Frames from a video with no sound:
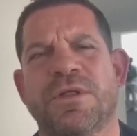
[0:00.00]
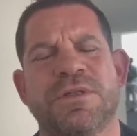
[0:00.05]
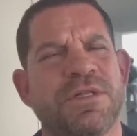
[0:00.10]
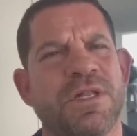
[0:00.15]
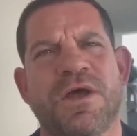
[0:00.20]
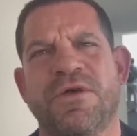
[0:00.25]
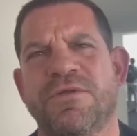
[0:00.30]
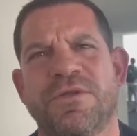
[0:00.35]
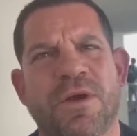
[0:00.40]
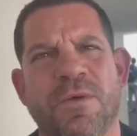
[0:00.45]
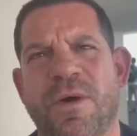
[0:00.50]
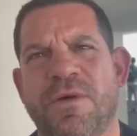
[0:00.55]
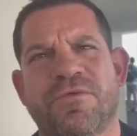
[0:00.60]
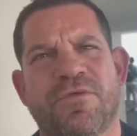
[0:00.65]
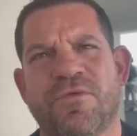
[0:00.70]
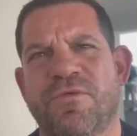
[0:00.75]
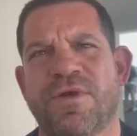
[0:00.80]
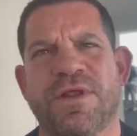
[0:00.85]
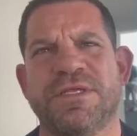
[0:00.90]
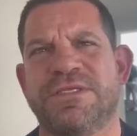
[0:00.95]
No
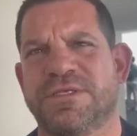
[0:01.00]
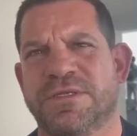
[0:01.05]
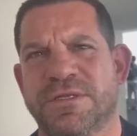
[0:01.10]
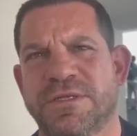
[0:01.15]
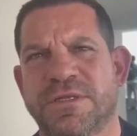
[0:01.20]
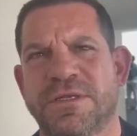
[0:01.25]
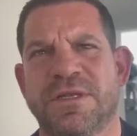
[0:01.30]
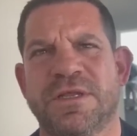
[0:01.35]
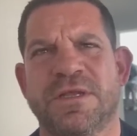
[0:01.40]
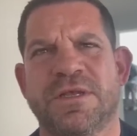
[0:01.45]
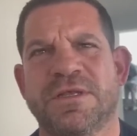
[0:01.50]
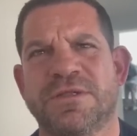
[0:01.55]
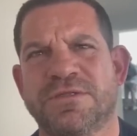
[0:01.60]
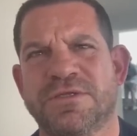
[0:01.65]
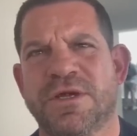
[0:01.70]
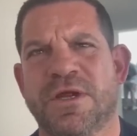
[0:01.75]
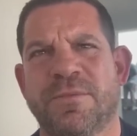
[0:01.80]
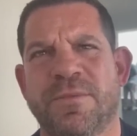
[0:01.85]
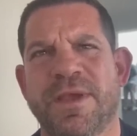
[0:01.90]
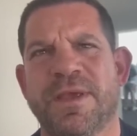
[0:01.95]
other reason. Do you know
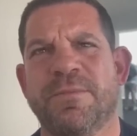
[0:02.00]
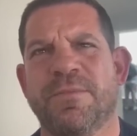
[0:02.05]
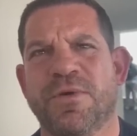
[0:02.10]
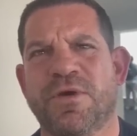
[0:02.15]
what I mean?